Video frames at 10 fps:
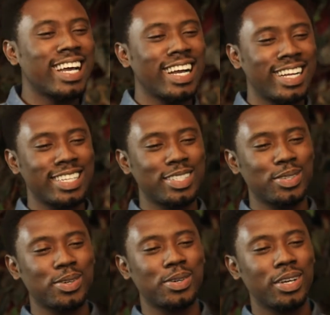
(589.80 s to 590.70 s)
exactly.
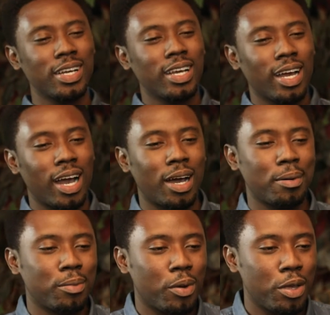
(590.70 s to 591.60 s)
So right.
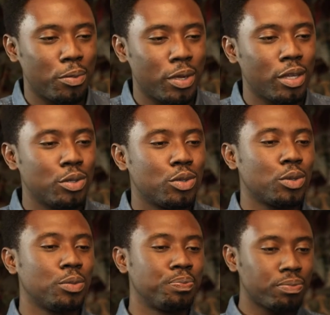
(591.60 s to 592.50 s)
um, when you begin
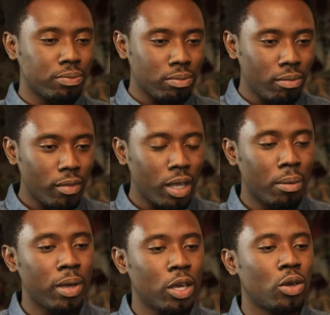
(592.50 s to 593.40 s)
to
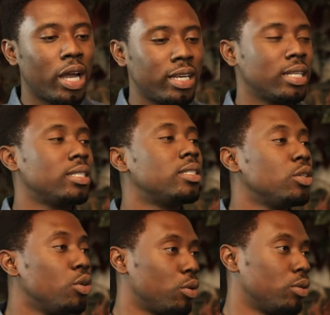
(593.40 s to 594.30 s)
make your
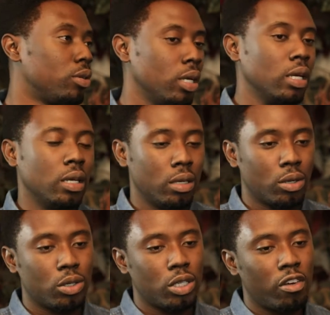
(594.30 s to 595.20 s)
identity known,
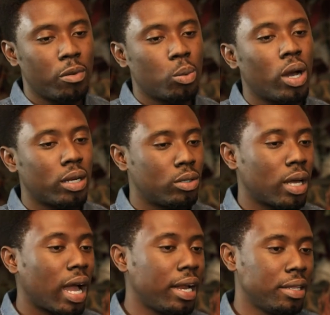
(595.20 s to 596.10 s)
because mm-hmm. a lot of people
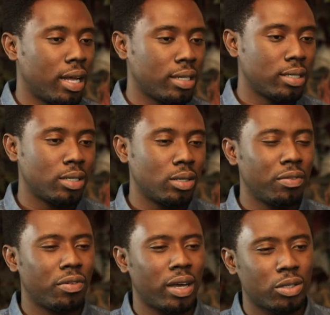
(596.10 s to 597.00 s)
hide that.
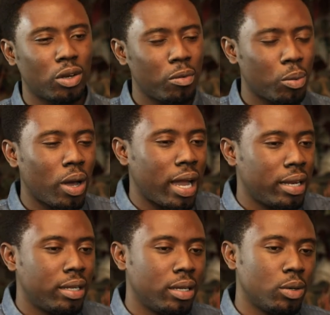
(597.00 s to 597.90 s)
In fact, a lot of people
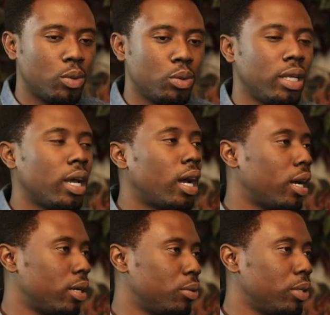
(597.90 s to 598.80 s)
hide who they
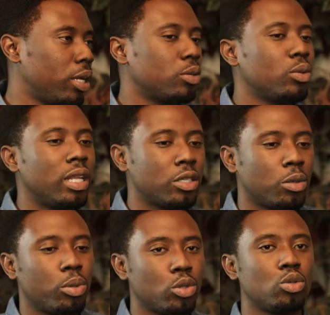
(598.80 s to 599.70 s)
are, who they're, who they're
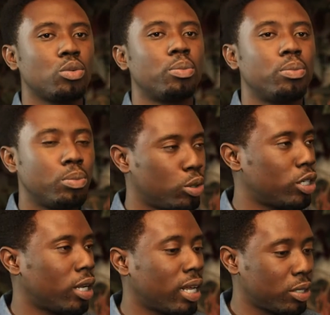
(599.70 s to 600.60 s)
supposed to
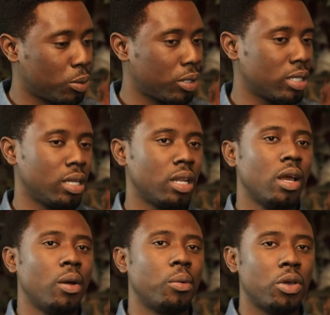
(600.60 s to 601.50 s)
push That's what
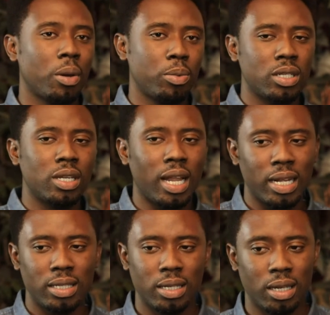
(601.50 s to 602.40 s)
exactly. when you're putting the
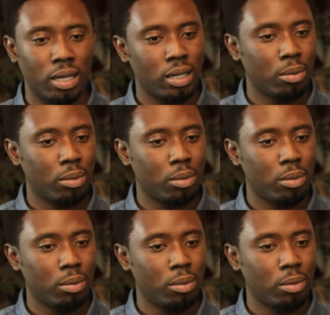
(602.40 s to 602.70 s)
lights in the,